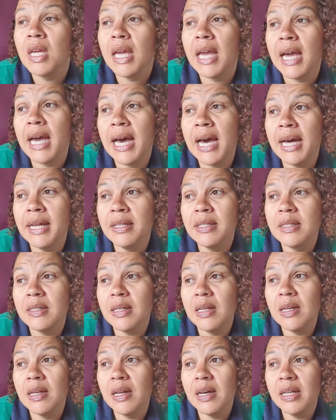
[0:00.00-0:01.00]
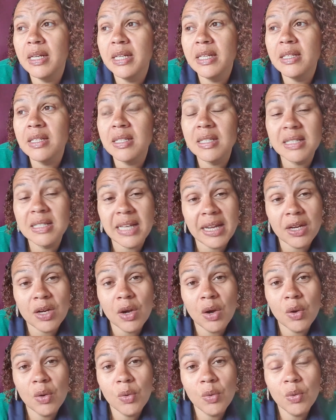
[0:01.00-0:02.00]
And learning to say
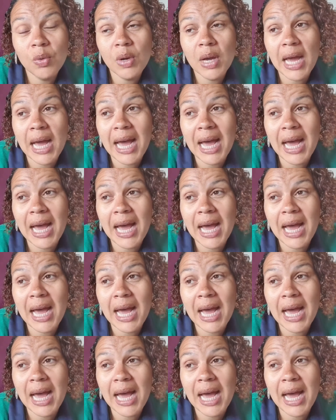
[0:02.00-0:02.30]
no